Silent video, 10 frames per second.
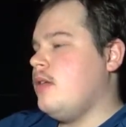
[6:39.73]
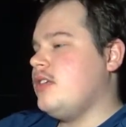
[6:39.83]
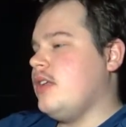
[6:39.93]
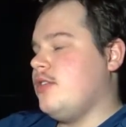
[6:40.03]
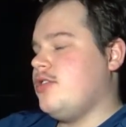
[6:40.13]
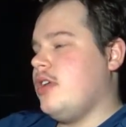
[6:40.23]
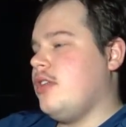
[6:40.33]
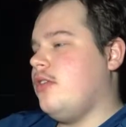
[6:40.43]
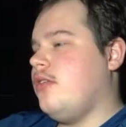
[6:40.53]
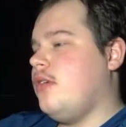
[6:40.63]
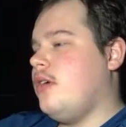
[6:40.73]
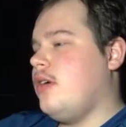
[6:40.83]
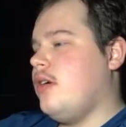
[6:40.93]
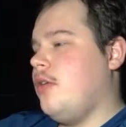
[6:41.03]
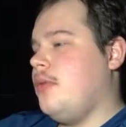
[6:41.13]
Gonna shut the
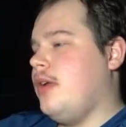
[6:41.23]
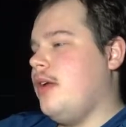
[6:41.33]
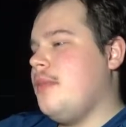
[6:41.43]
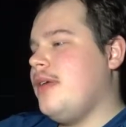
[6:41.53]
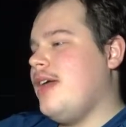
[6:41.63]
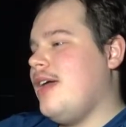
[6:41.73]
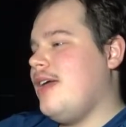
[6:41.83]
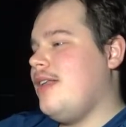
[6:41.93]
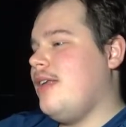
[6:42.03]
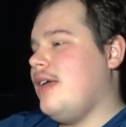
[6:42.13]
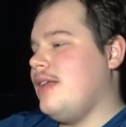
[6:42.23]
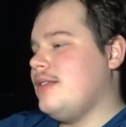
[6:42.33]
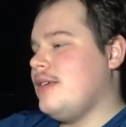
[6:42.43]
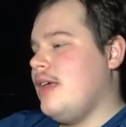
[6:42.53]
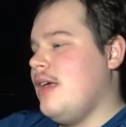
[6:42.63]
door, open it up again,
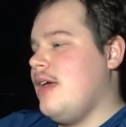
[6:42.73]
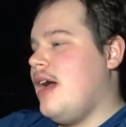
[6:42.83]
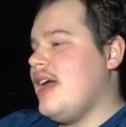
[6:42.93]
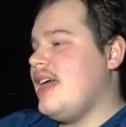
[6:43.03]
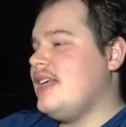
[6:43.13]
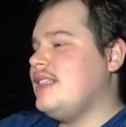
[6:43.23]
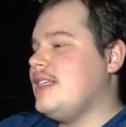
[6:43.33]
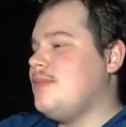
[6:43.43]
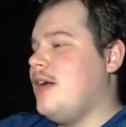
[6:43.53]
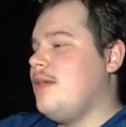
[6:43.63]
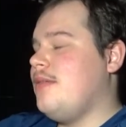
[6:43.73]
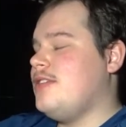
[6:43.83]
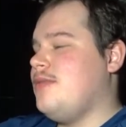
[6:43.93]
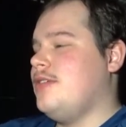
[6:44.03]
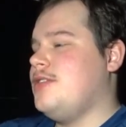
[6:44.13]
and I guess this might
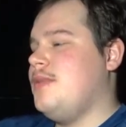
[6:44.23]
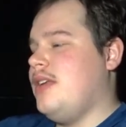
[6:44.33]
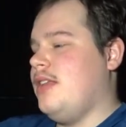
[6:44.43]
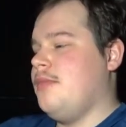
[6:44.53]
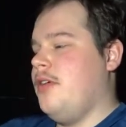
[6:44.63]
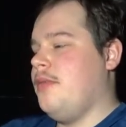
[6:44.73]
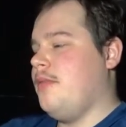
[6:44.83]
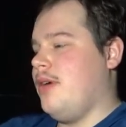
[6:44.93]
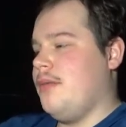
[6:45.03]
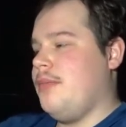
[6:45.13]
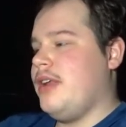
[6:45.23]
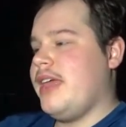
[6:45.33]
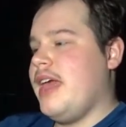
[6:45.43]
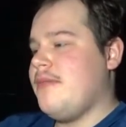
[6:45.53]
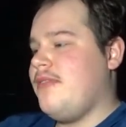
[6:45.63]
as well just be another moment where I put a
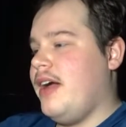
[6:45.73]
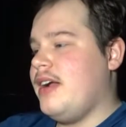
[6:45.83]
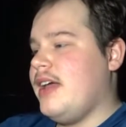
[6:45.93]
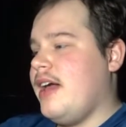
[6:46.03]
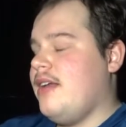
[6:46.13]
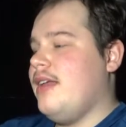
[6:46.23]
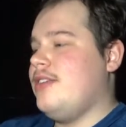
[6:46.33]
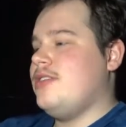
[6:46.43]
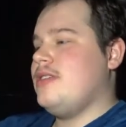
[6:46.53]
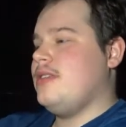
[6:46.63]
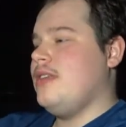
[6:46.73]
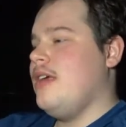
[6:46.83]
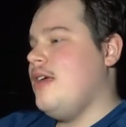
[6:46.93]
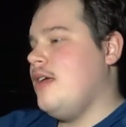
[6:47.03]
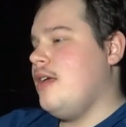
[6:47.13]
campfire down and just
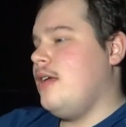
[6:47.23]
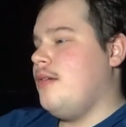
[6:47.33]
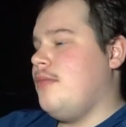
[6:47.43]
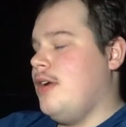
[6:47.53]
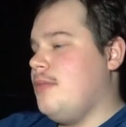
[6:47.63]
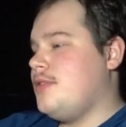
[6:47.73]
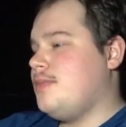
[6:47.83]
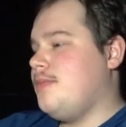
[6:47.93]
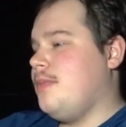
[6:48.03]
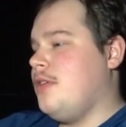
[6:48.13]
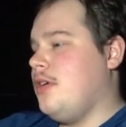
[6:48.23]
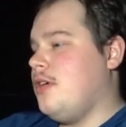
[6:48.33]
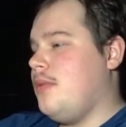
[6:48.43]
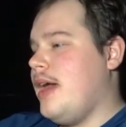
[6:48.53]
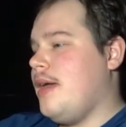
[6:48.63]
pretty much cook
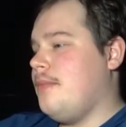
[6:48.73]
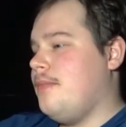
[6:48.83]
away.